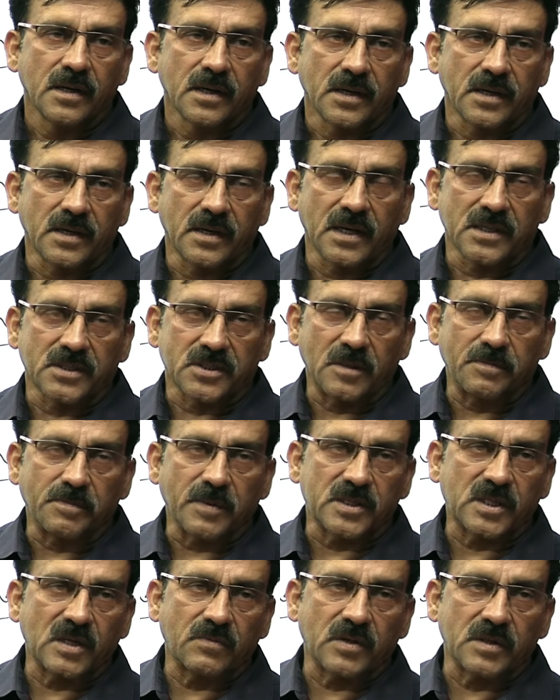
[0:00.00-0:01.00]
He has
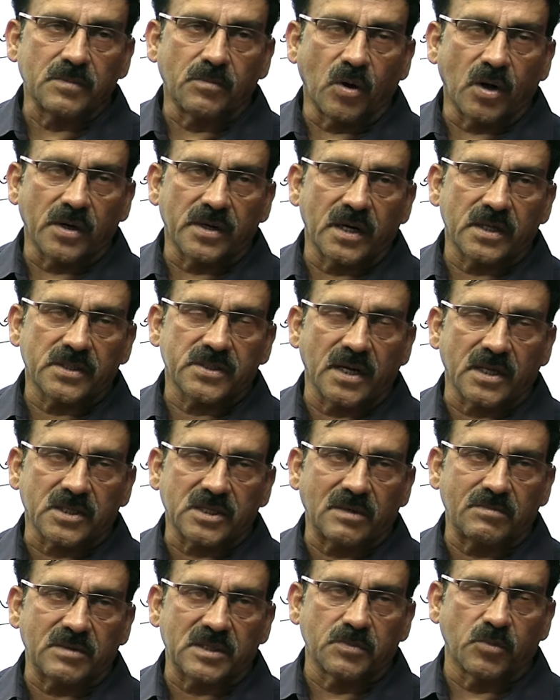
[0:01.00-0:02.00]
sympathy with moderates and
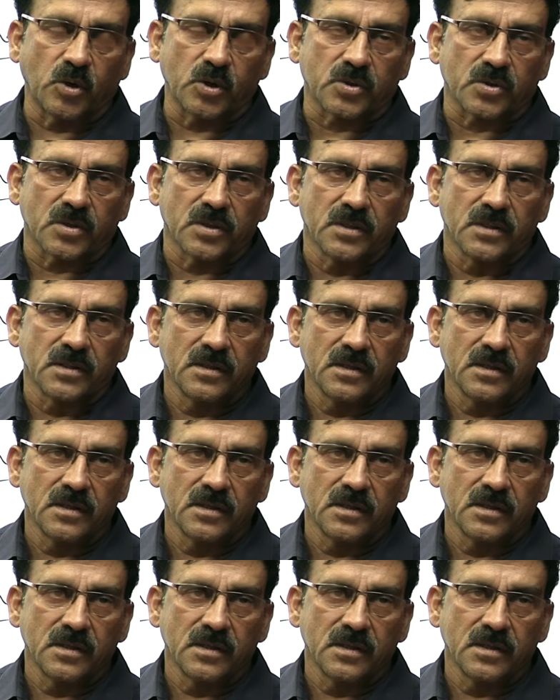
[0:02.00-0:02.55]
extremists both.